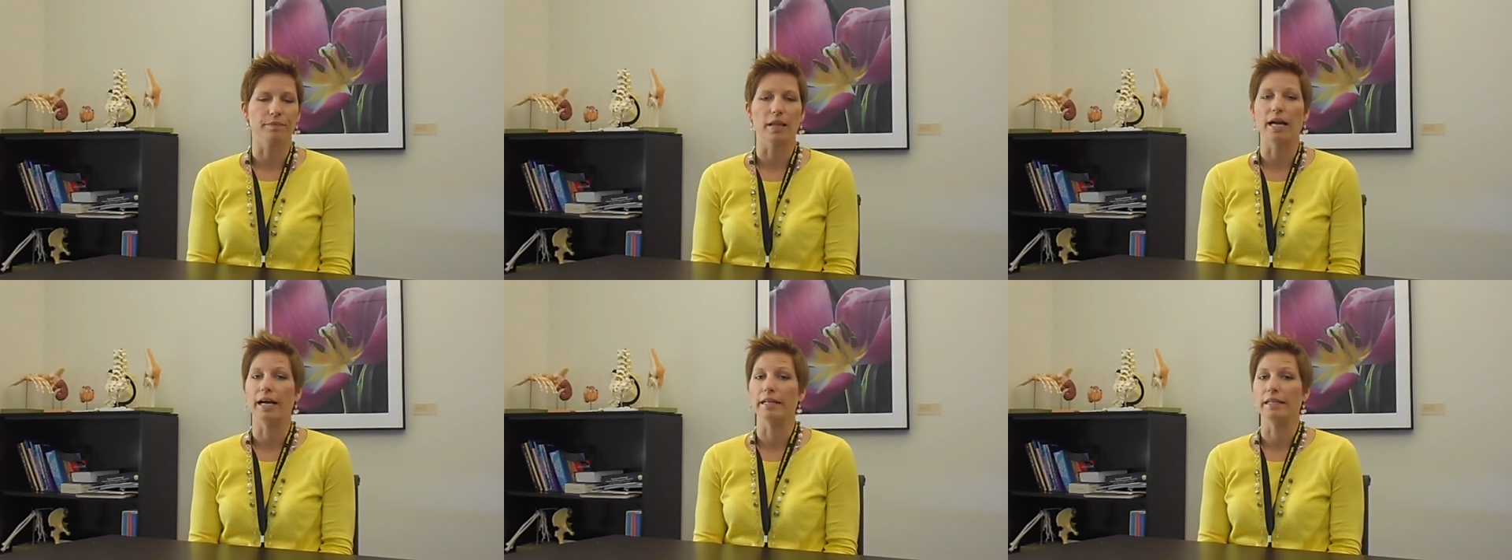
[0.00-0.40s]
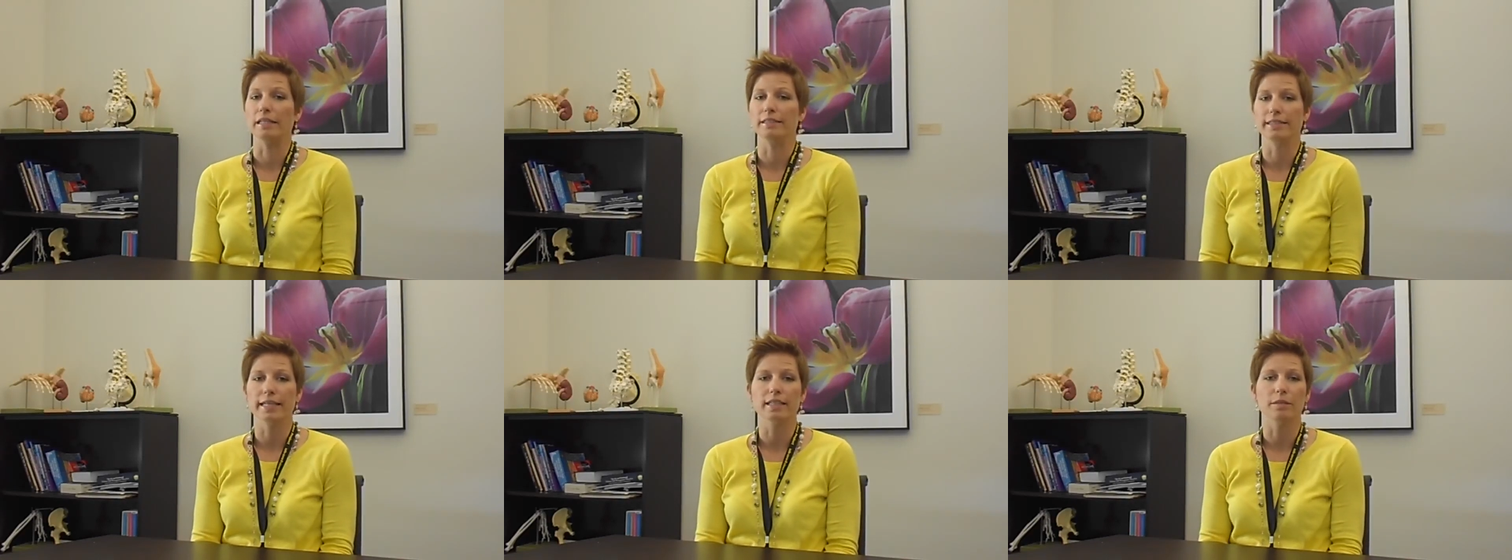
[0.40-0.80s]
on a
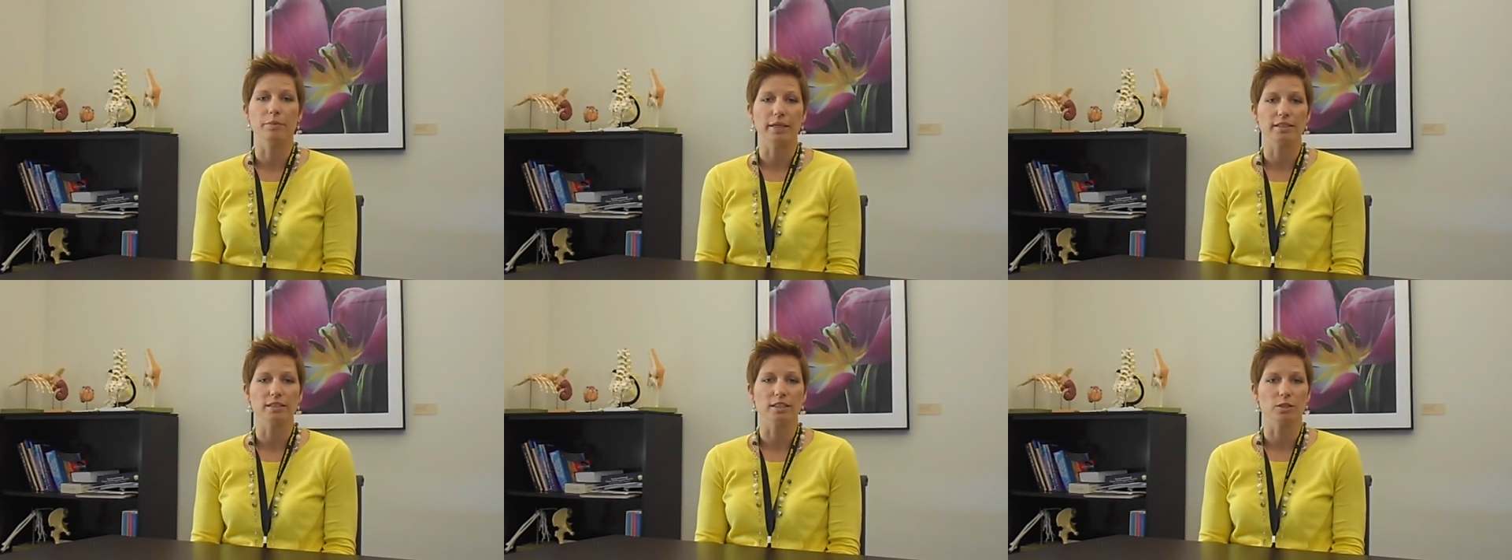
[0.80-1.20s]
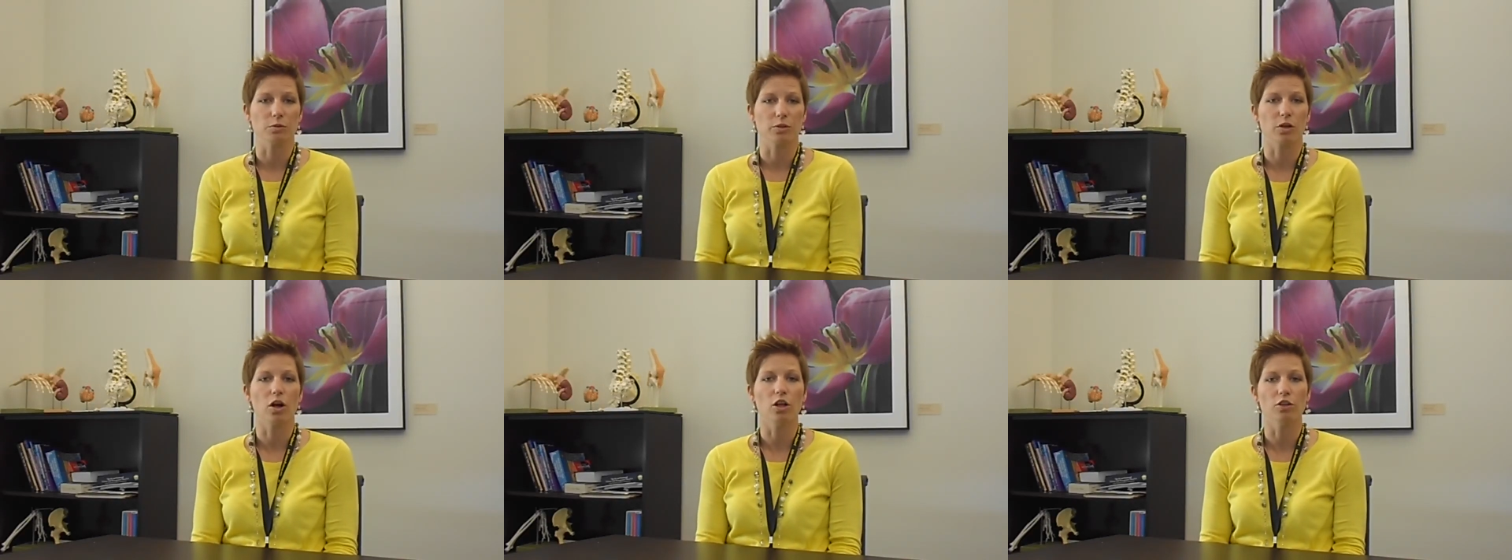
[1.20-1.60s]
daily basis
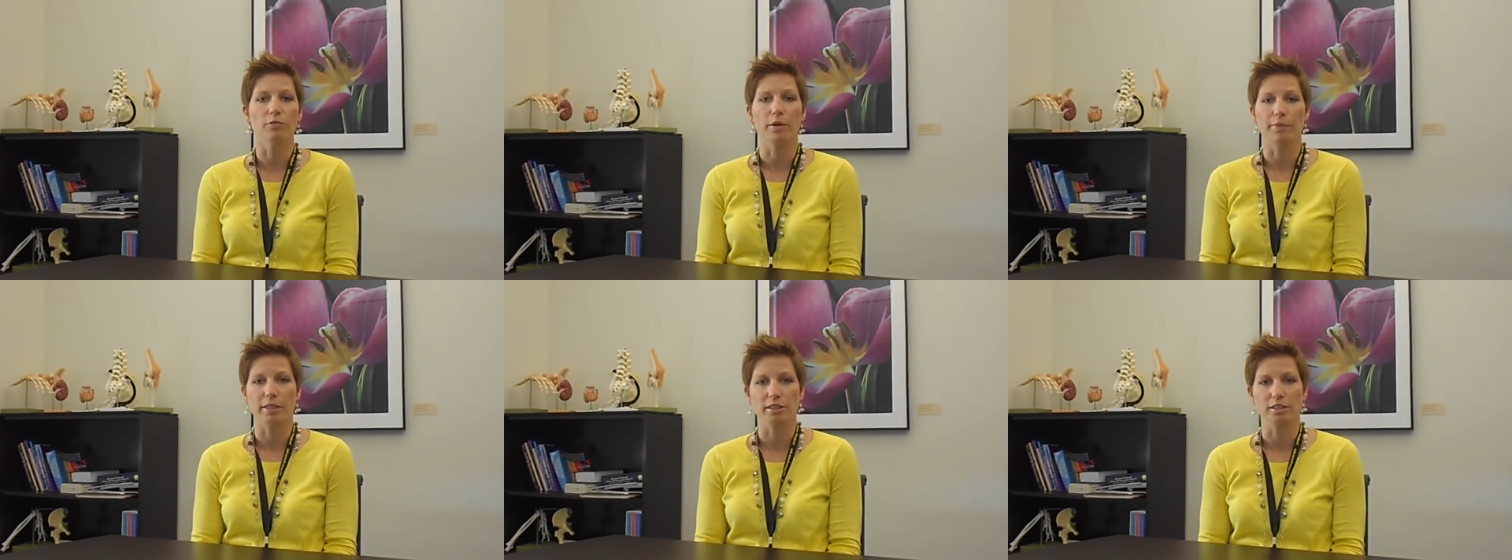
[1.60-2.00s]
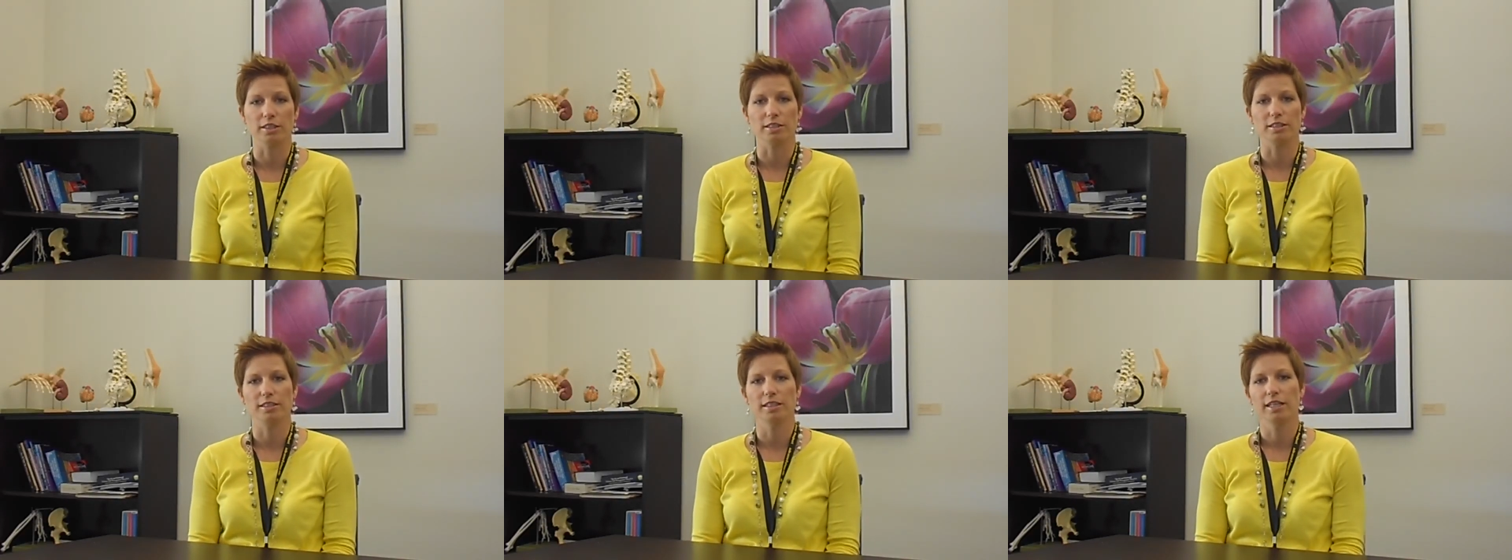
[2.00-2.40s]
with all of my
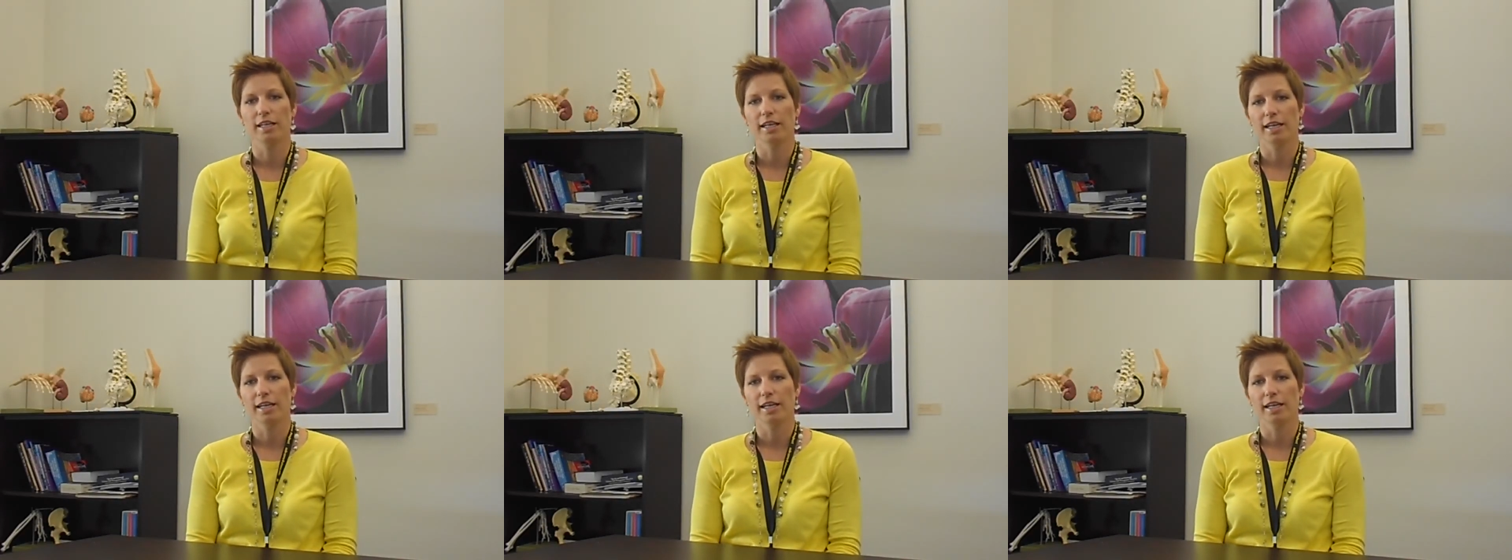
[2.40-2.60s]
patients,